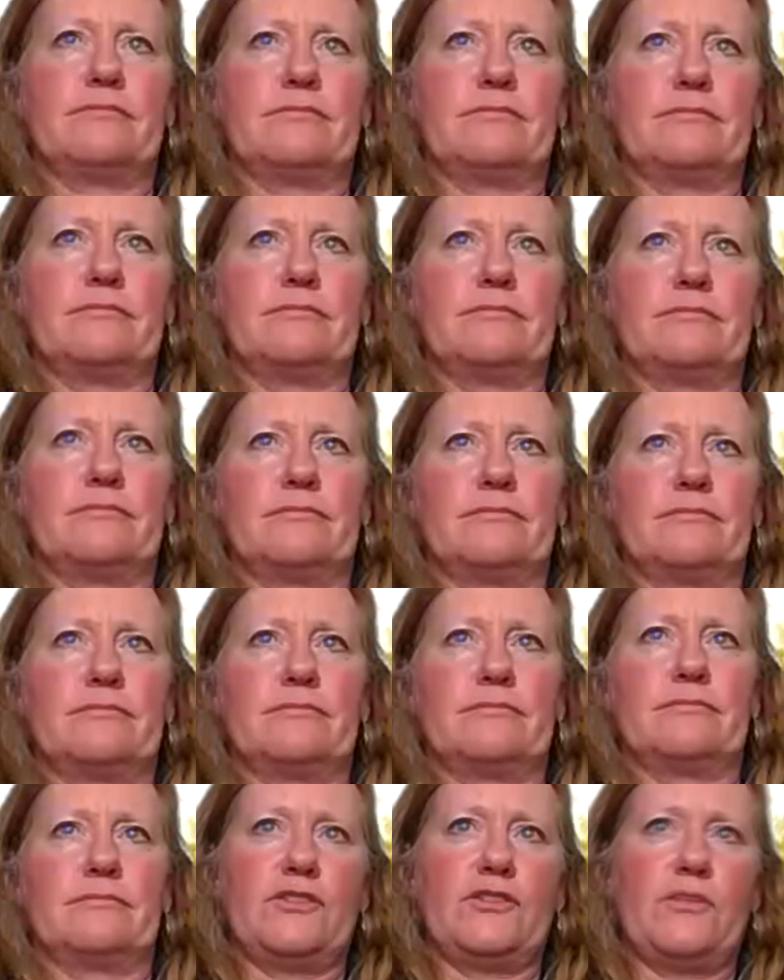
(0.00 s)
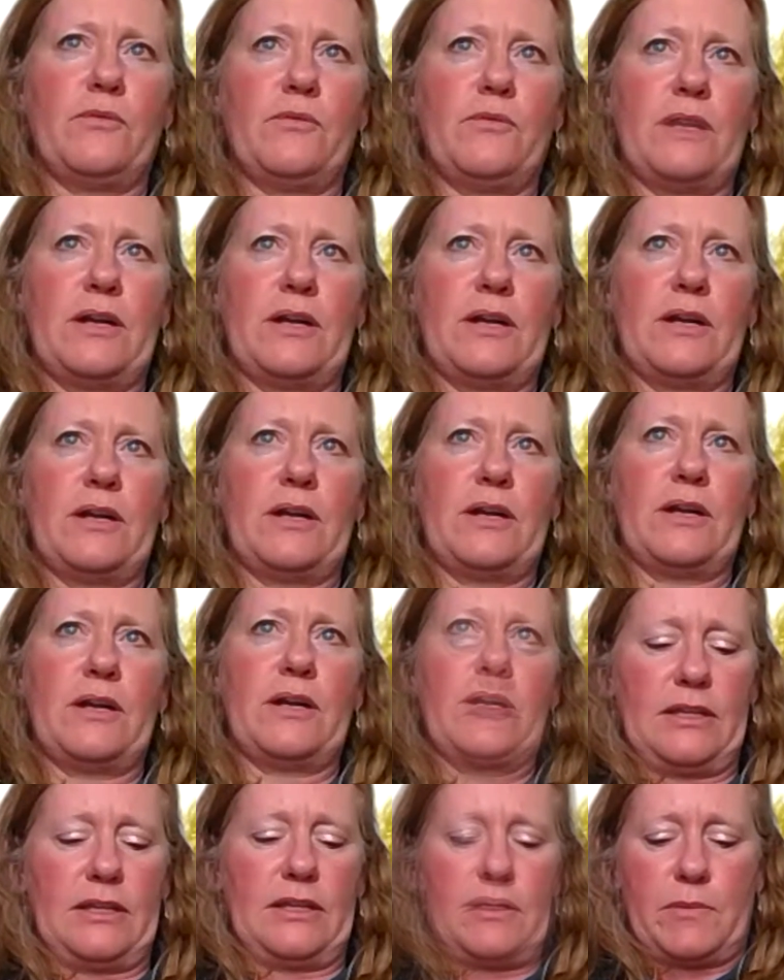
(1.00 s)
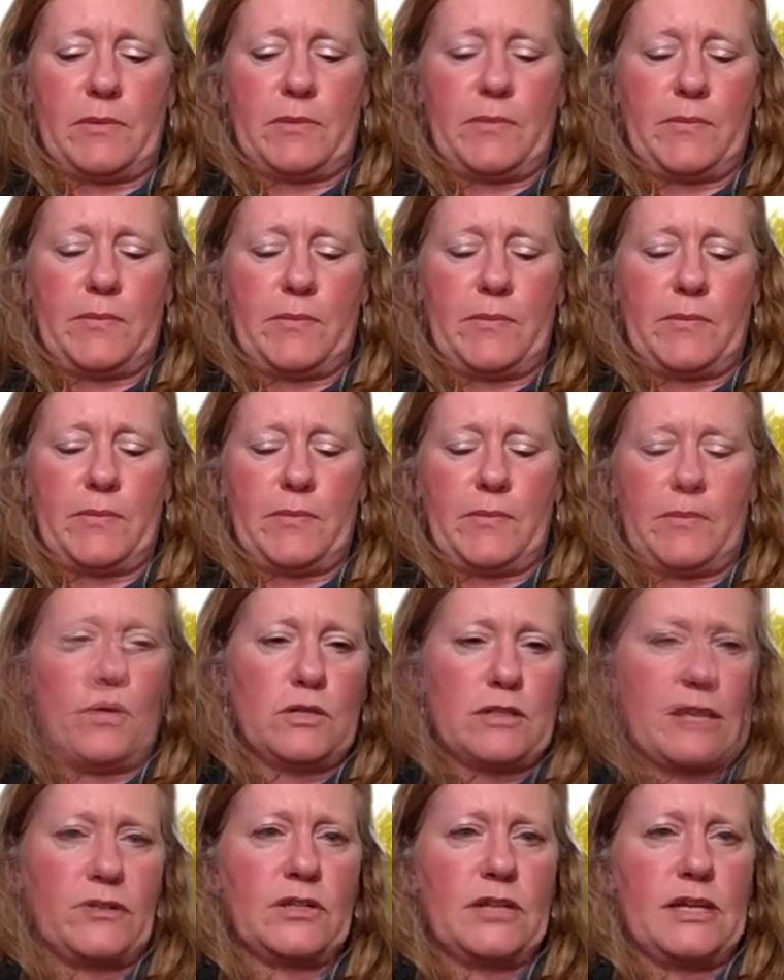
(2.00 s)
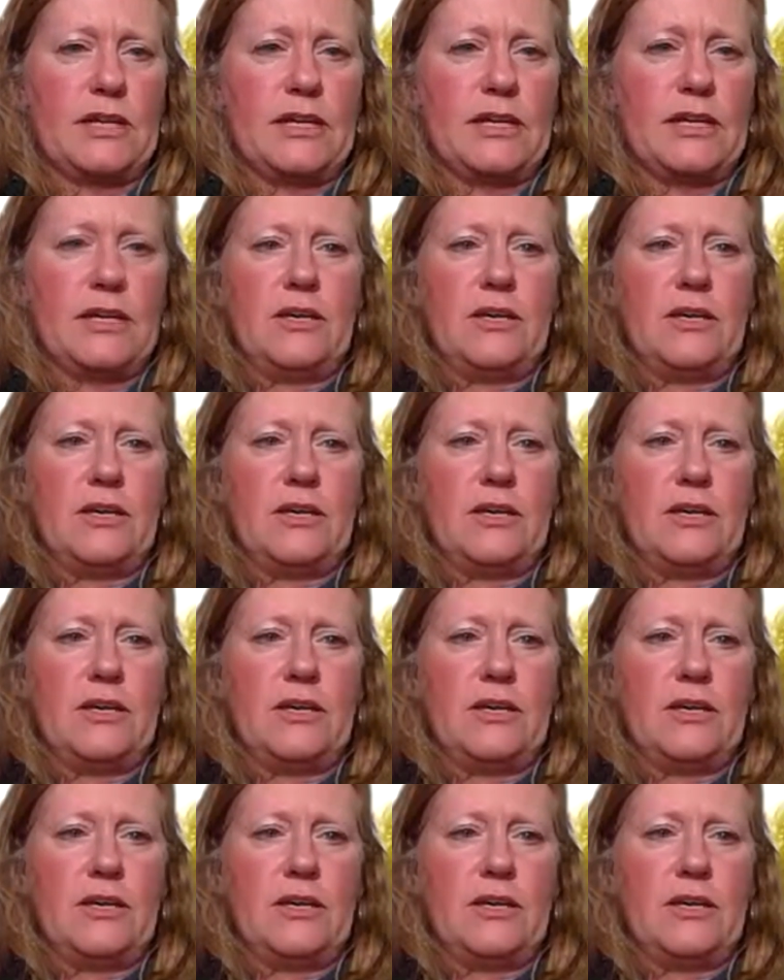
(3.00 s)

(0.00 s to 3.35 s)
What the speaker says: like you saw when I said, like, there's proposed maximum residue levels.